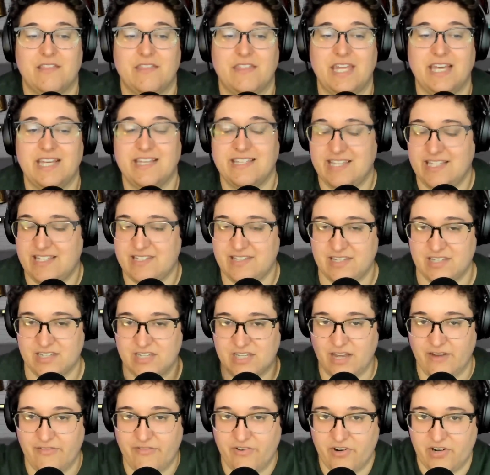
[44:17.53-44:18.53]
thinks he's
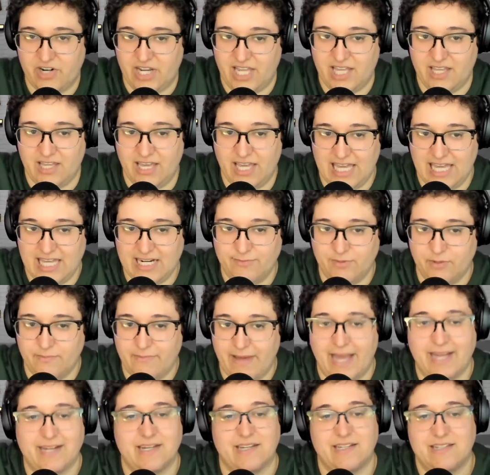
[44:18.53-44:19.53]
discovered animal
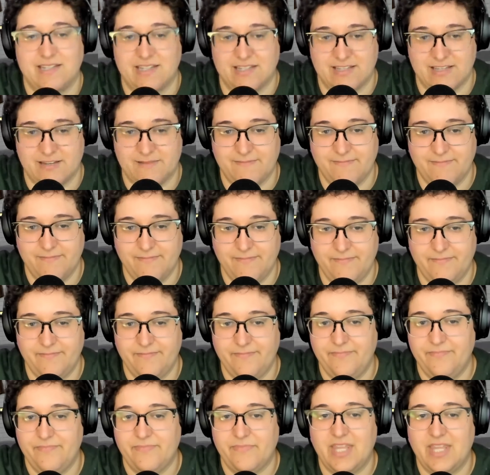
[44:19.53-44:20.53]
magnetism,
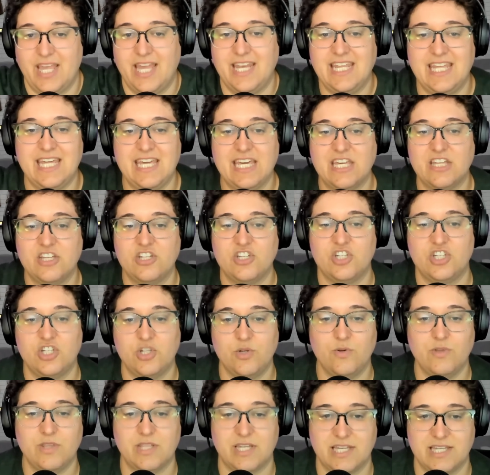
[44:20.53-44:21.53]
and he can
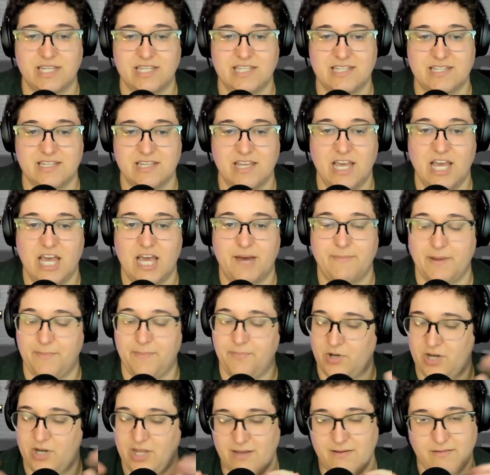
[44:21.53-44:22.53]
do this by
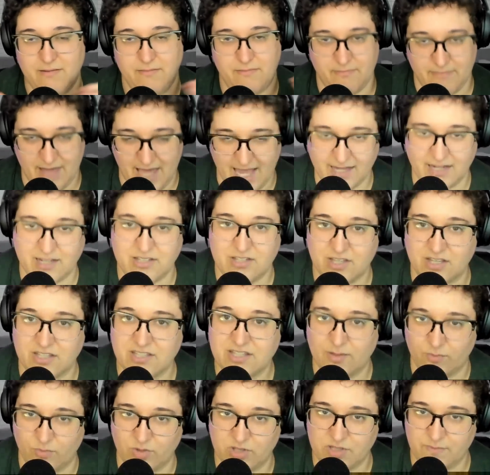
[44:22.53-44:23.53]
putting magnets on
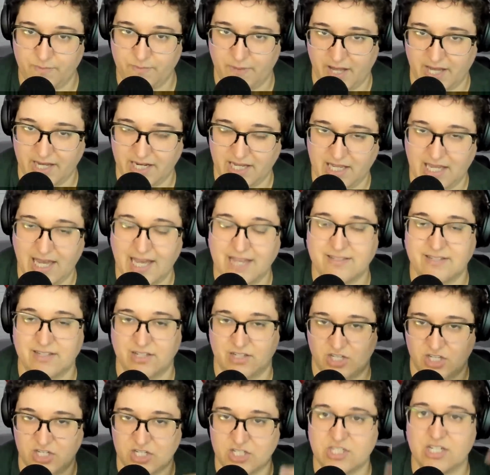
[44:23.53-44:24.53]
someone's body as
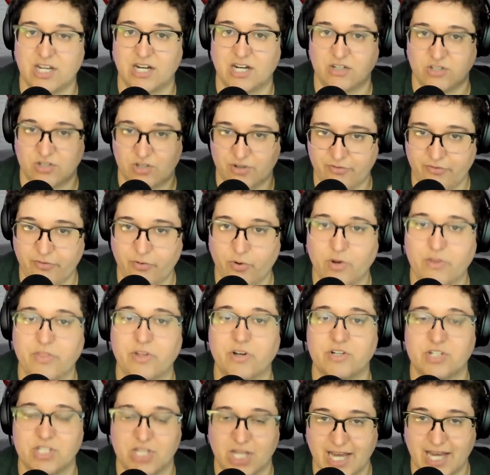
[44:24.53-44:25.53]
a conductor for
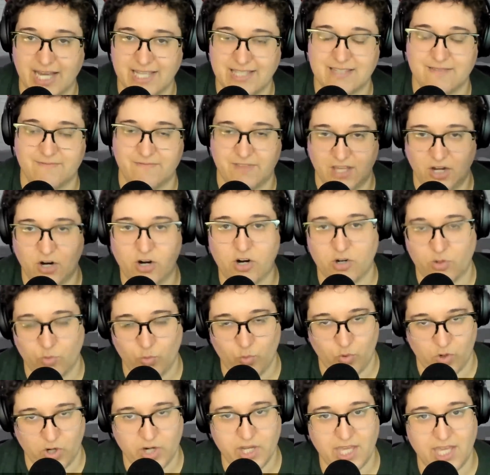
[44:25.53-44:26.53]
their tides if they
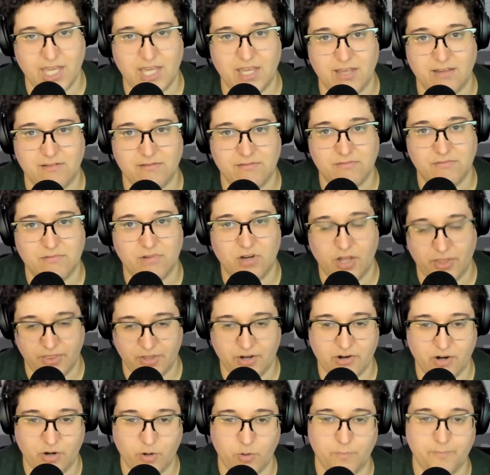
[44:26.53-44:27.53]
aren't working on
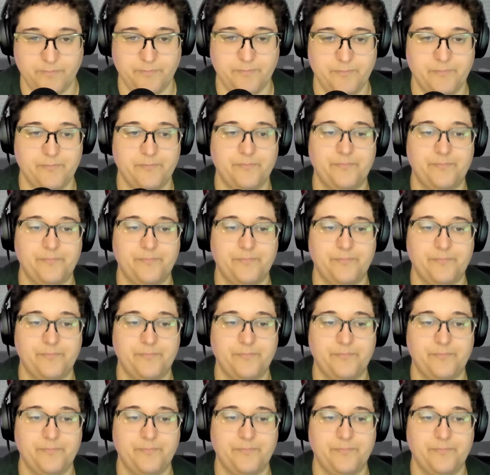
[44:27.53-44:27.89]
their own.